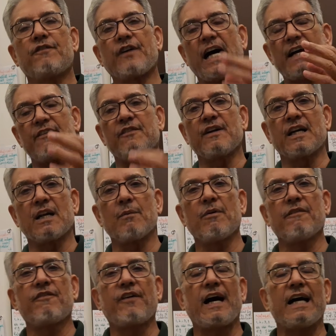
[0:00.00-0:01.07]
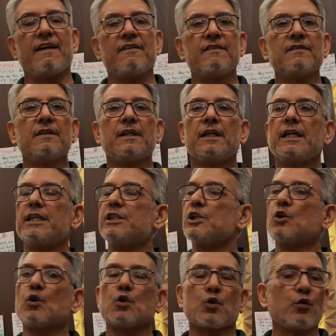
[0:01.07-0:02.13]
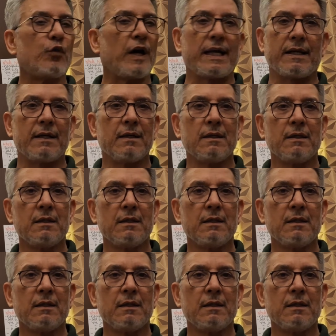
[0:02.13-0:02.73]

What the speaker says: 5 divided by 5 is equal to 1.